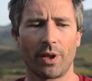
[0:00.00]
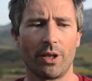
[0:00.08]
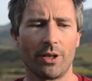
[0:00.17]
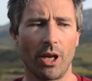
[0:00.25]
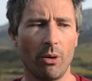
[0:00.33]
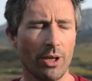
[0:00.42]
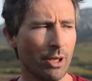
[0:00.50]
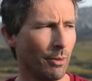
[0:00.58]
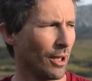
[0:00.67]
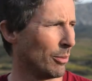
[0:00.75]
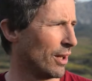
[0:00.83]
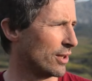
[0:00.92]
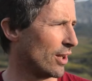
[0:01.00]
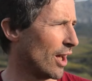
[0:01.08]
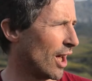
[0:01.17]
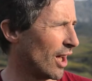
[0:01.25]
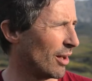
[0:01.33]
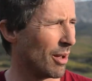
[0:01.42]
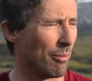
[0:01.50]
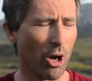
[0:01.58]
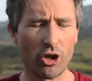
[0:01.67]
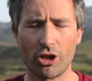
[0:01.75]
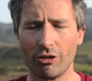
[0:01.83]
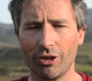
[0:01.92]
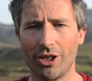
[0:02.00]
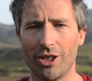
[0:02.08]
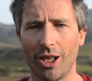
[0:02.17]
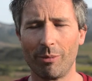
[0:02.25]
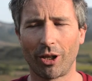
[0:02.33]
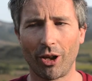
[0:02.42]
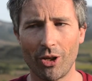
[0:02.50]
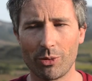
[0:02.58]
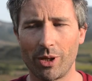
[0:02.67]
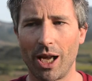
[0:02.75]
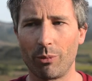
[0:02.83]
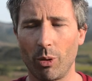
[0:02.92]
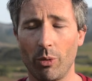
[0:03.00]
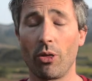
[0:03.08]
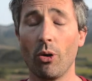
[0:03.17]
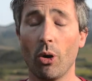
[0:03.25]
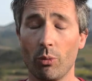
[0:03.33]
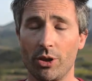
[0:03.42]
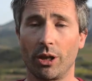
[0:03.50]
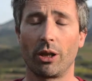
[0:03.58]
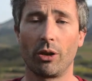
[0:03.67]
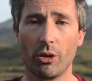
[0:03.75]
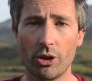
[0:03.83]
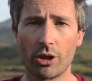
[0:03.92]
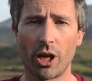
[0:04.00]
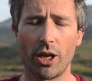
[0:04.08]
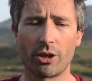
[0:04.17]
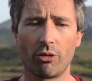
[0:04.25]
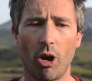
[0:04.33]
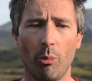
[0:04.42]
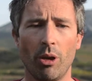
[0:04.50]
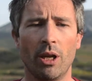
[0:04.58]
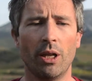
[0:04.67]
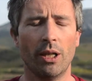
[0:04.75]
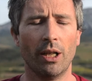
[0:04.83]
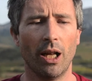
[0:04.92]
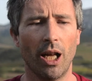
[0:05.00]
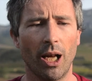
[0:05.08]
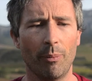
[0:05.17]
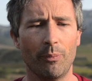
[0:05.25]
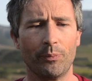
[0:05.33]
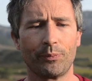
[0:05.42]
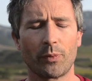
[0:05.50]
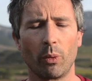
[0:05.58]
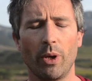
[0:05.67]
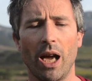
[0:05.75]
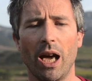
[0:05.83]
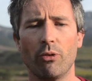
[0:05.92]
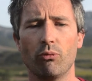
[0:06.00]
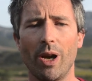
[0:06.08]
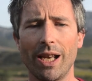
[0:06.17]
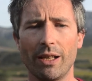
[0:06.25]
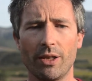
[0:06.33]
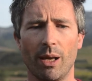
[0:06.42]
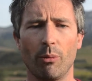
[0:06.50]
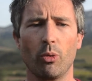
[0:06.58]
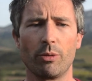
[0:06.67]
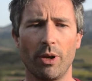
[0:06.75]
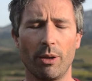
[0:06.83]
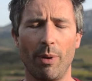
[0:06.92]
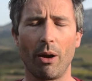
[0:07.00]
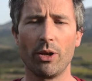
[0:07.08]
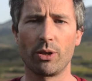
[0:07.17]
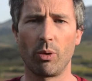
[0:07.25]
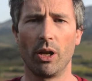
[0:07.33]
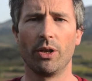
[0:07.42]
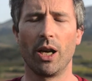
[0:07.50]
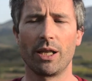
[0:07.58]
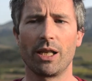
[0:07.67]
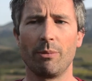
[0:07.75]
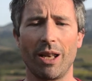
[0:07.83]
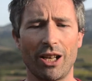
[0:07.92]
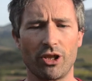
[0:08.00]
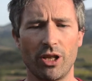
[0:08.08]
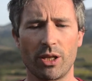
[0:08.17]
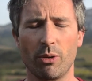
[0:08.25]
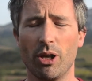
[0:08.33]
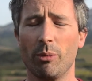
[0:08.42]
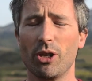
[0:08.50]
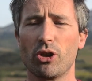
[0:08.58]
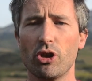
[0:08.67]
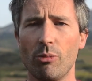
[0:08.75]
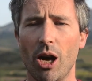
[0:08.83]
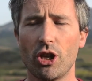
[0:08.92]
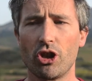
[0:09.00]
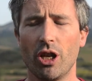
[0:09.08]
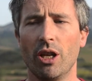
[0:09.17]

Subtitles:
So it's a little bit emotional this year because we had what we thought was a good sized crop. We had rain in the summer, which meant the berries swelled nicely, but actually they swelled a bit too much.